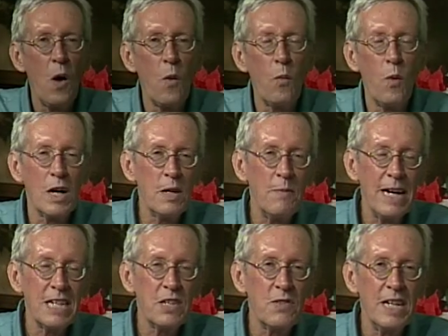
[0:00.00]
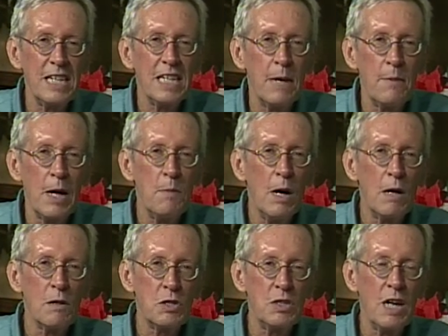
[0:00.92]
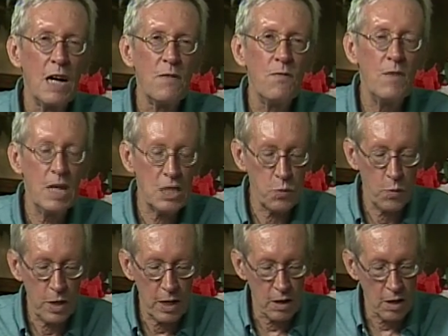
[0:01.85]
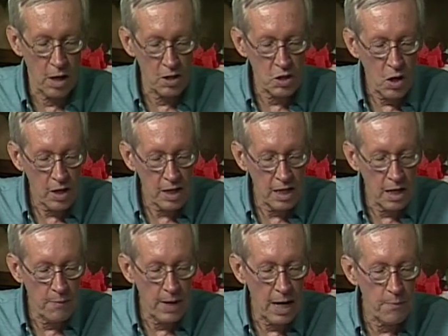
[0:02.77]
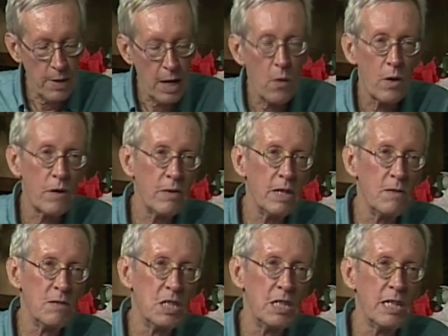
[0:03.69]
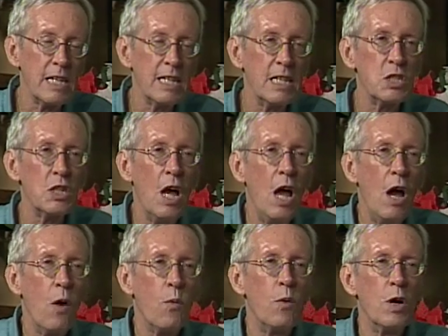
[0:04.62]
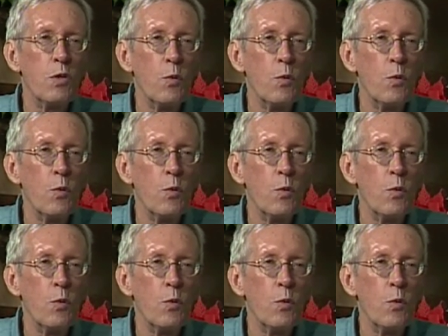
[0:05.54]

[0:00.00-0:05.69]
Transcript: Welcome back to Green Time. I'm host Don Fitz. We are talking about power grid resilience with